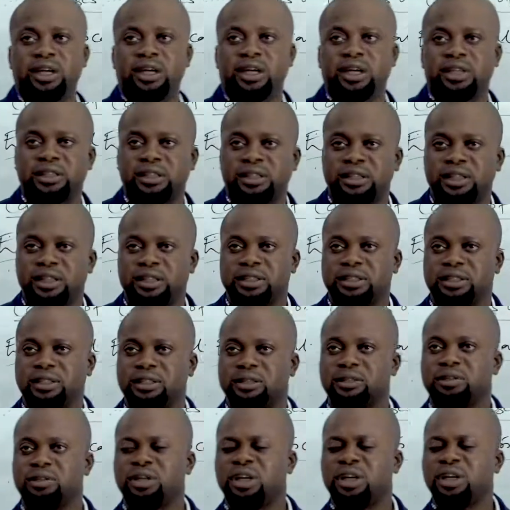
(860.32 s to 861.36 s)
accidents,
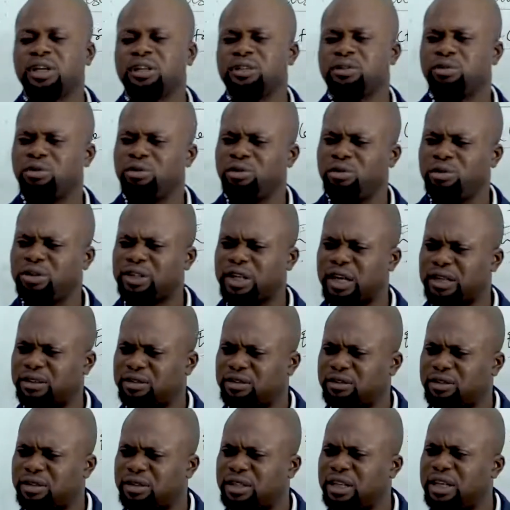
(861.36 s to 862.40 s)
then you looked at
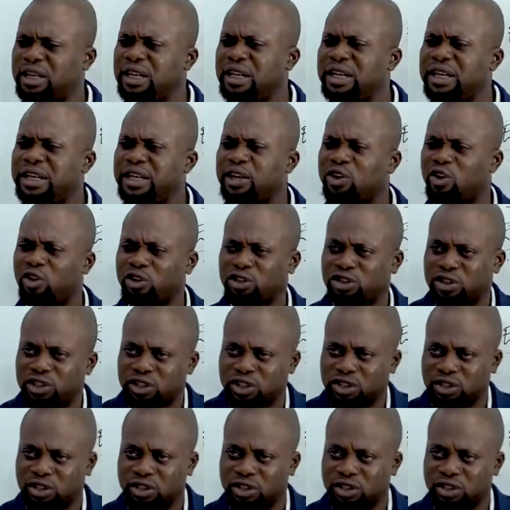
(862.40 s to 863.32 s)
the leading causes,